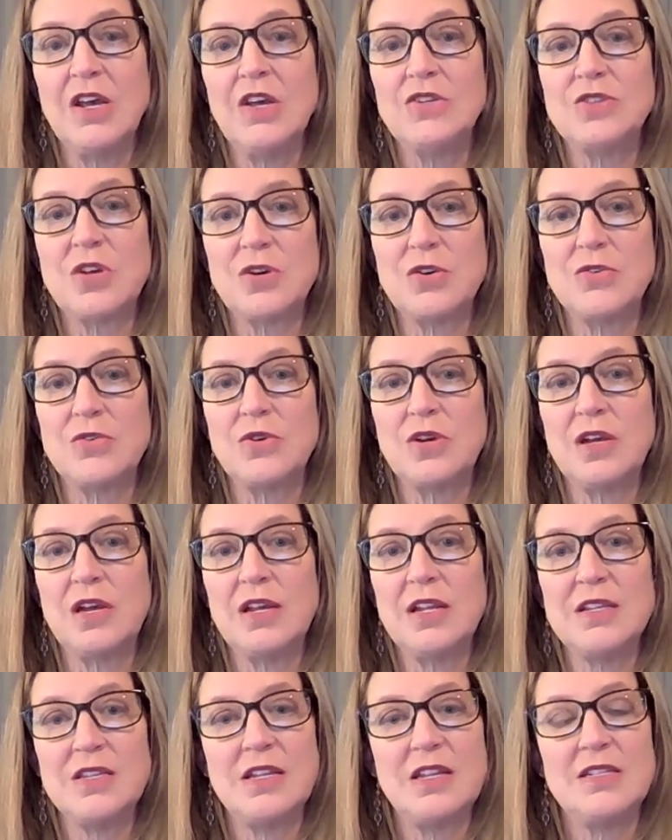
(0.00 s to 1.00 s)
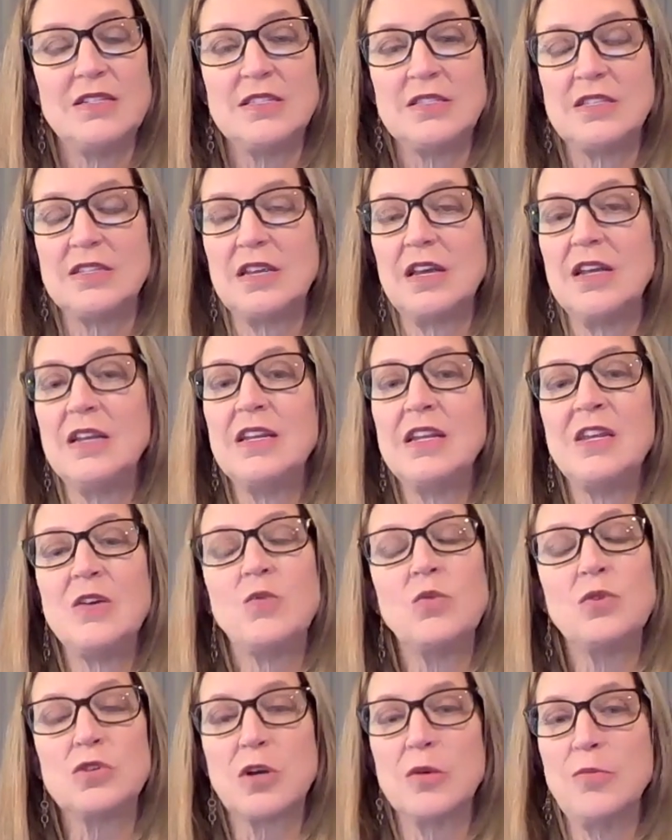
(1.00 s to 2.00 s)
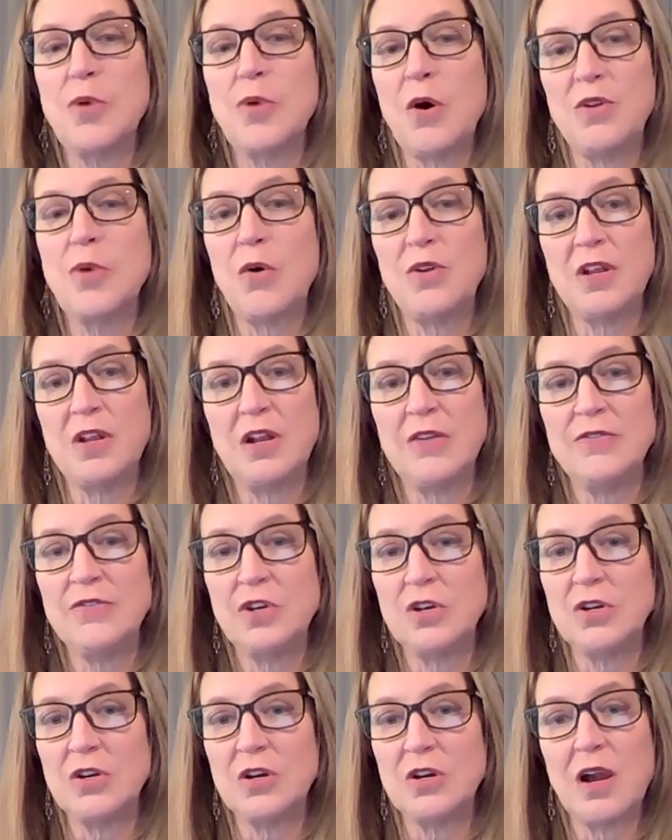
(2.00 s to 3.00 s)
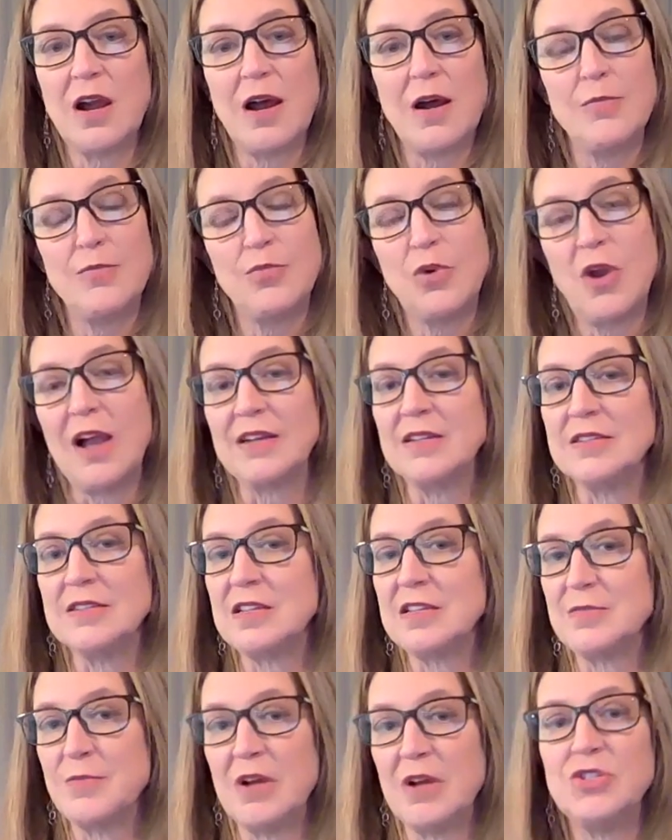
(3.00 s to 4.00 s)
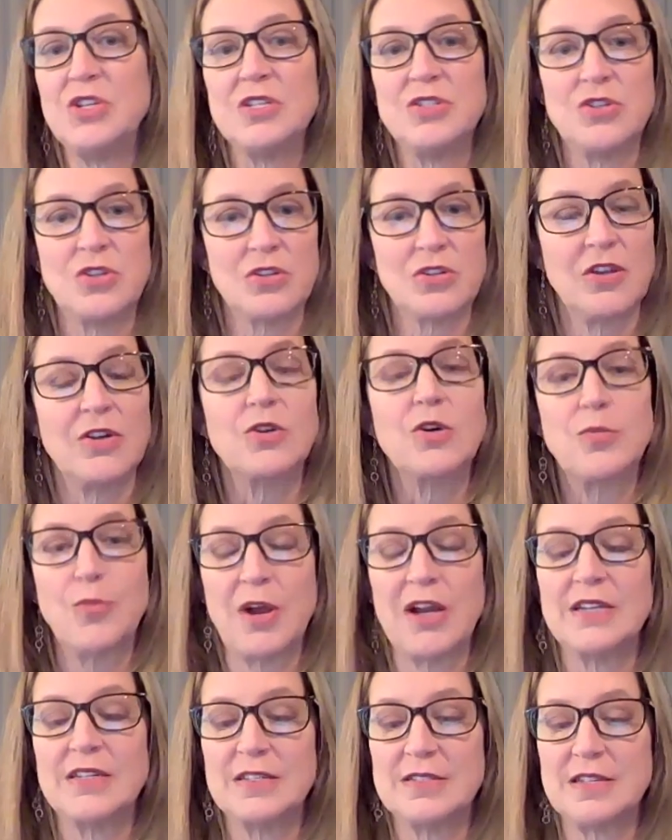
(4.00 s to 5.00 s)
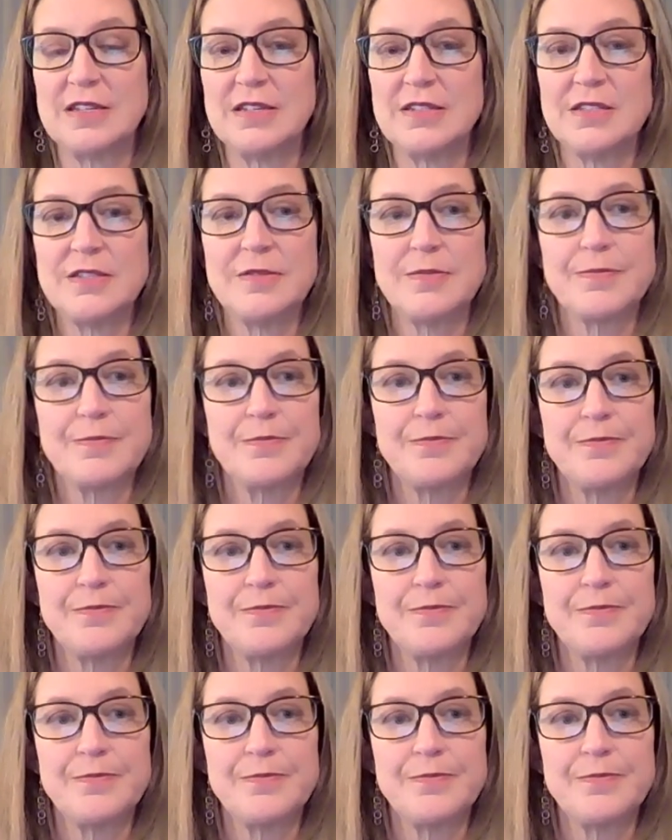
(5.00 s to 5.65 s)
So it's an equal component of your practice as much as your clinical practices.